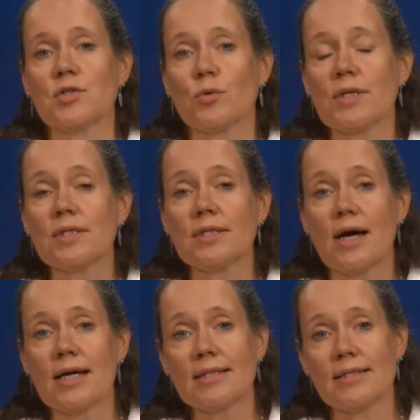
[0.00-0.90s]
So in the
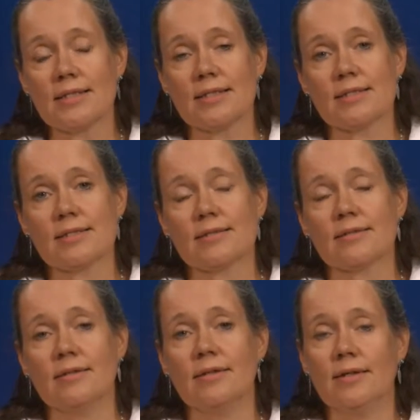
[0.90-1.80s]
90s,
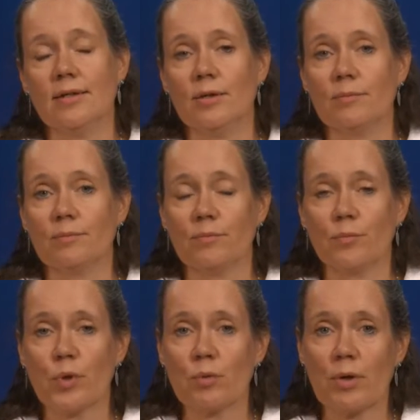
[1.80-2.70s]

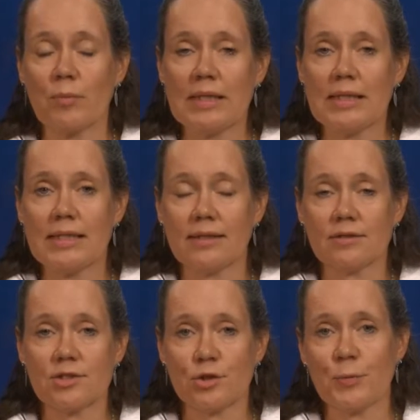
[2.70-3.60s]
we were
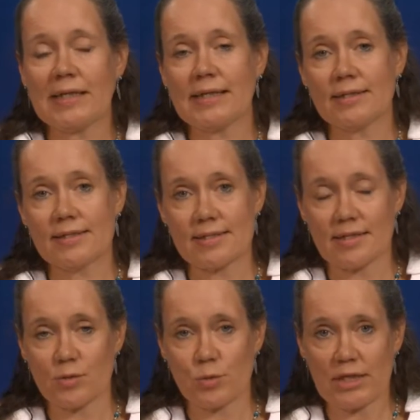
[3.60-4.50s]
building turbines
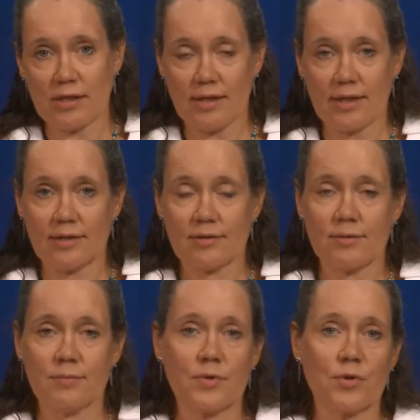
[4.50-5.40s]
that were like